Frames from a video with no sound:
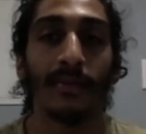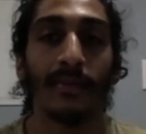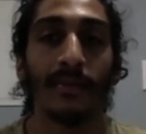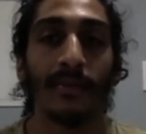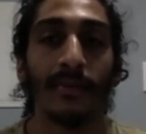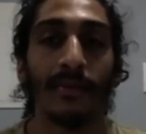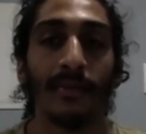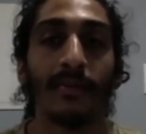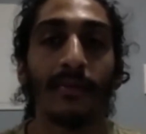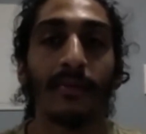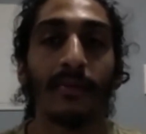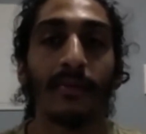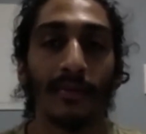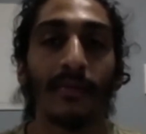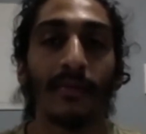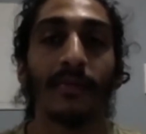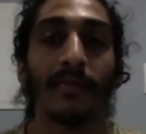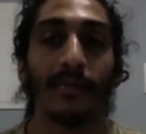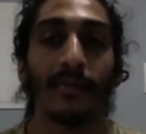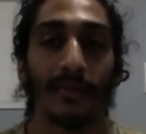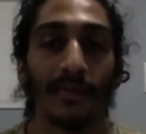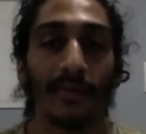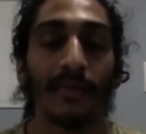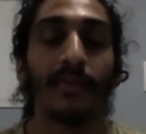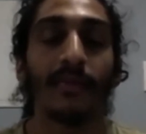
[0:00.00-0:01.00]
like well
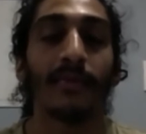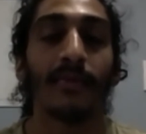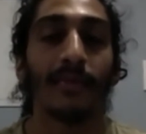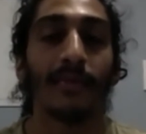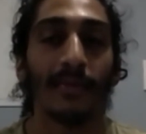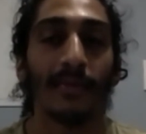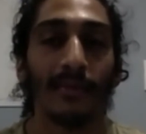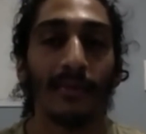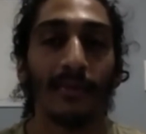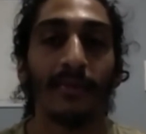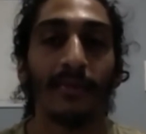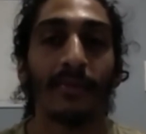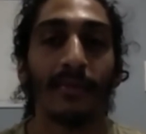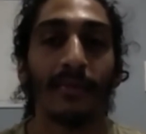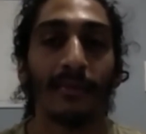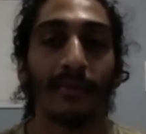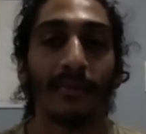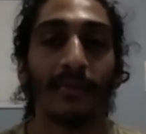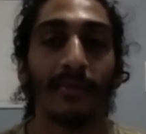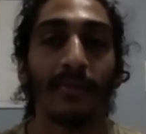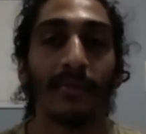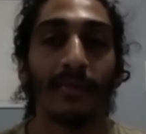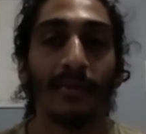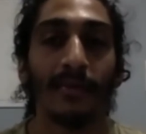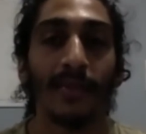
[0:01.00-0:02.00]
Brown, I guess,
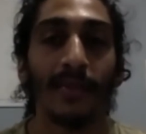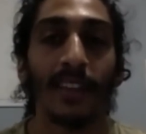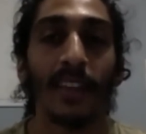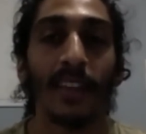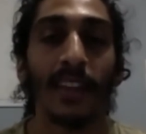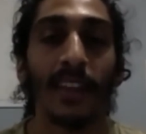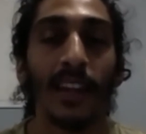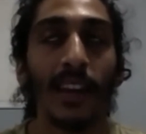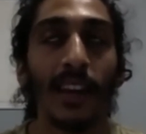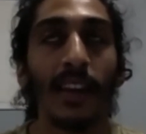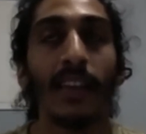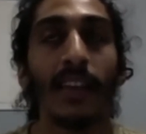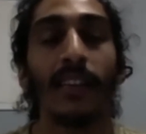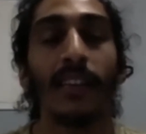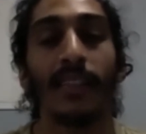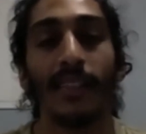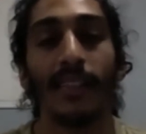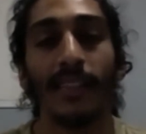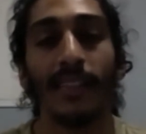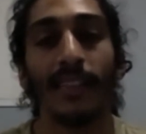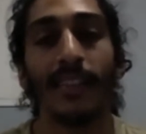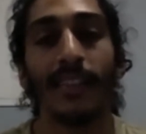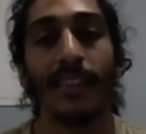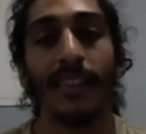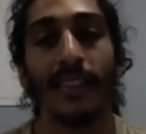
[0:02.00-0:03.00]
uh, in, yeah. in that.
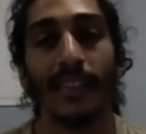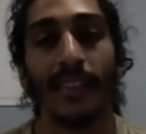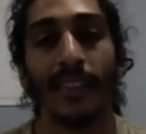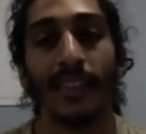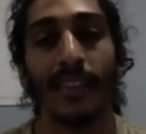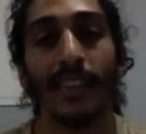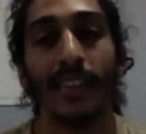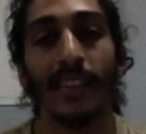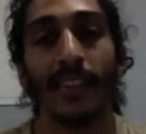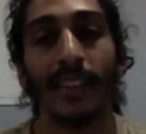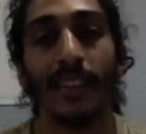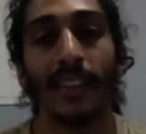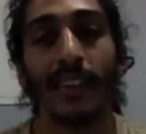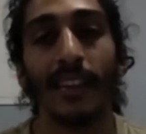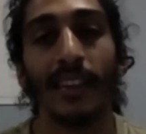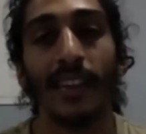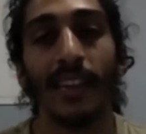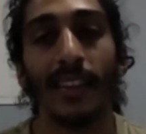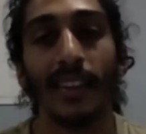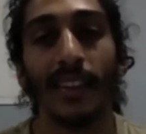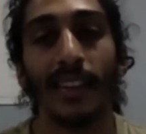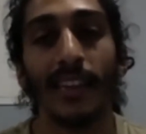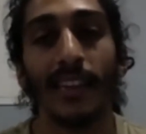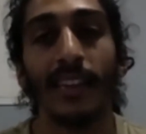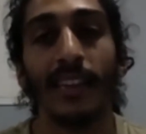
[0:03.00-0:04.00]
So
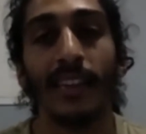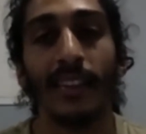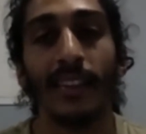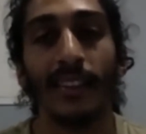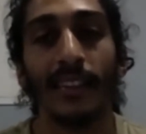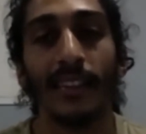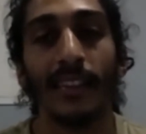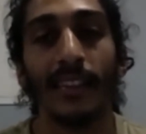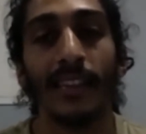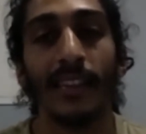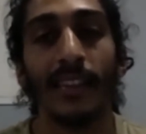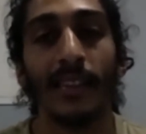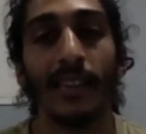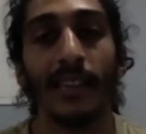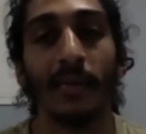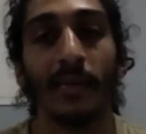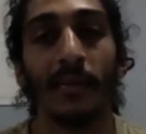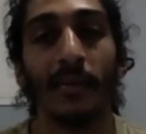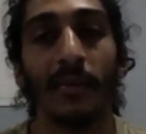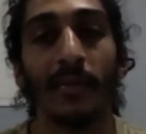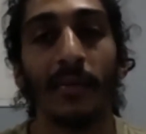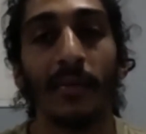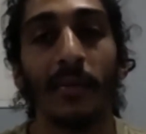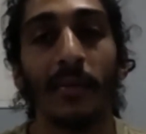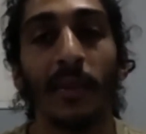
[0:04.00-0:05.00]
talk talk to me about that.
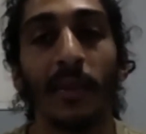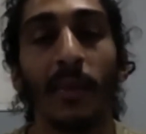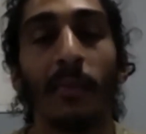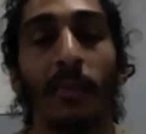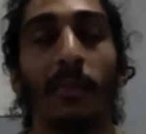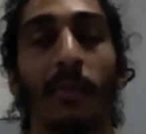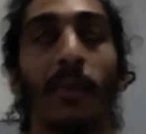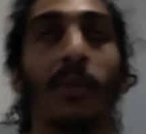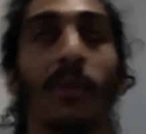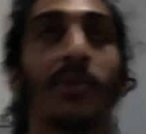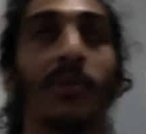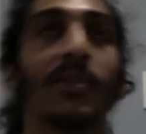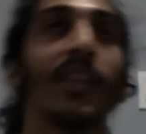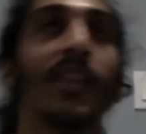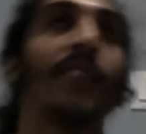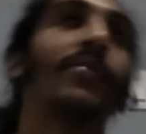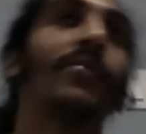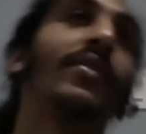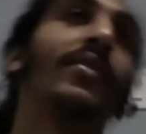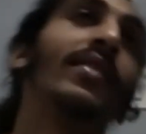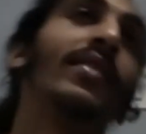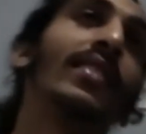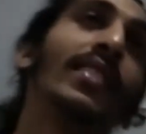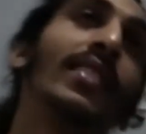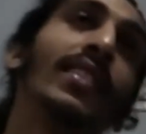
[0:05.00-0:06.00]
Most
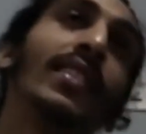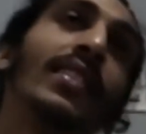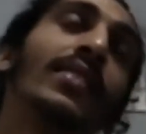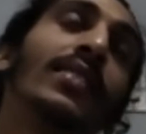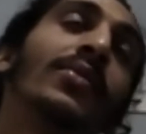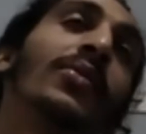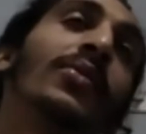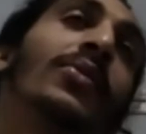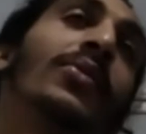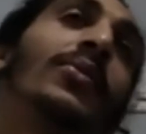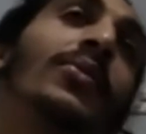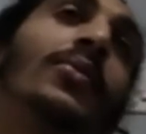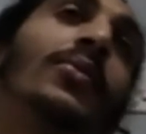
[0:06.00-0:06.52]
definitely. So